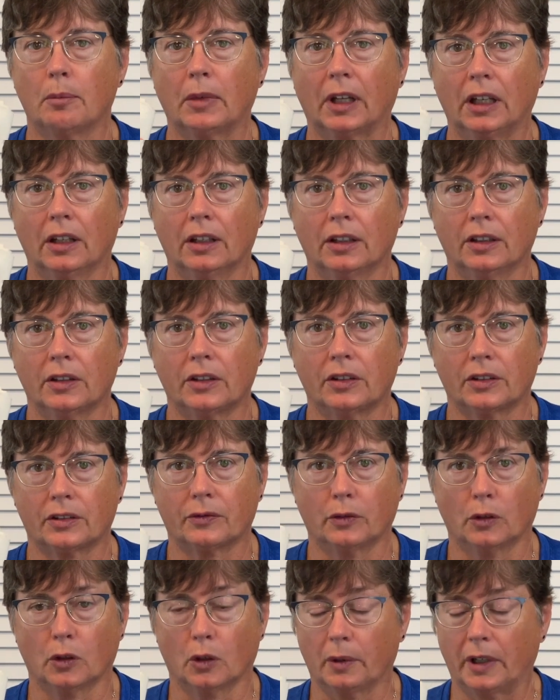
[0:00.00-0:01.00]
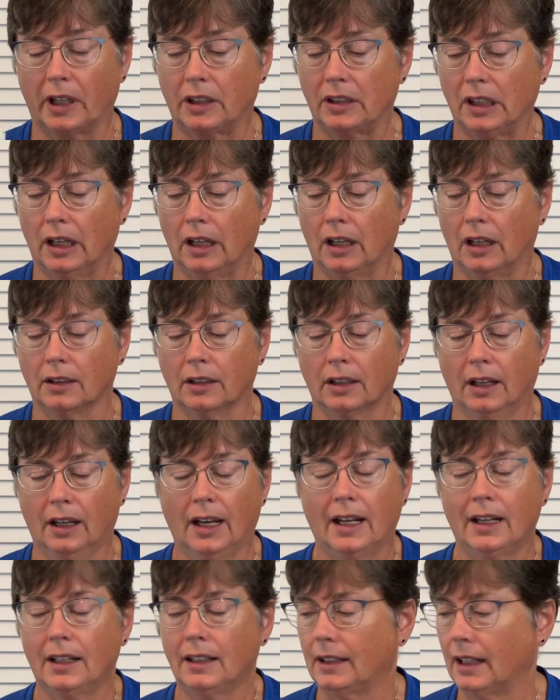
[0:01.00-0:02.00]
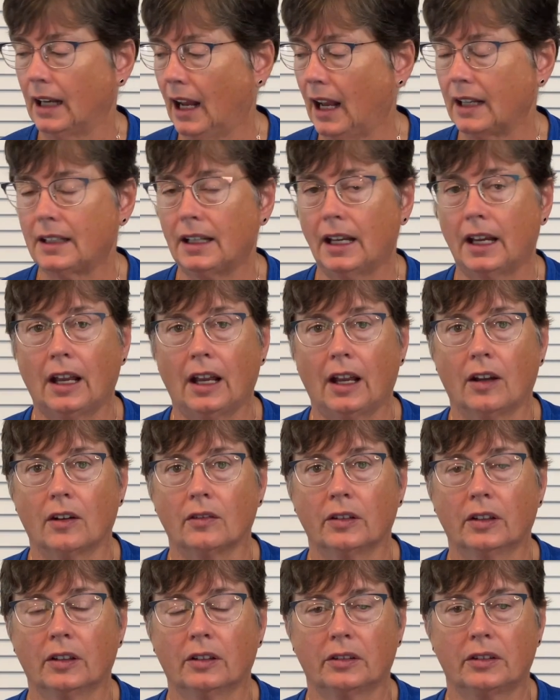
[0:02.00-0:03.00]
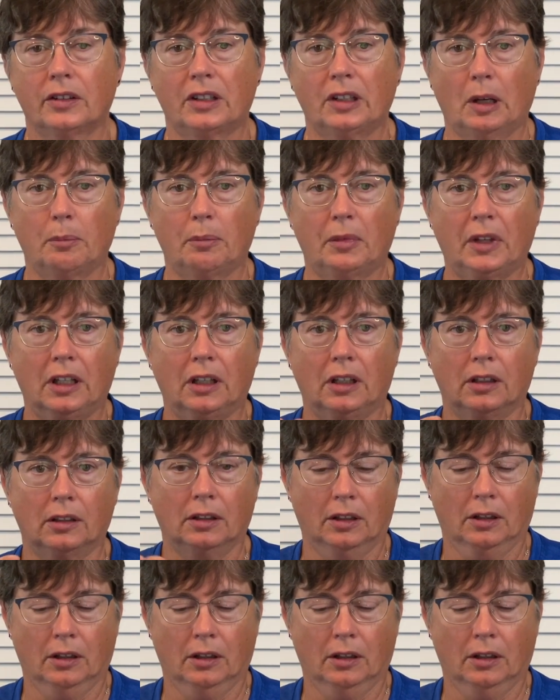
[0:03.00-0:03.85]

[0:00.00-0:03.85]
Again, this is 4 weeks out, not to have something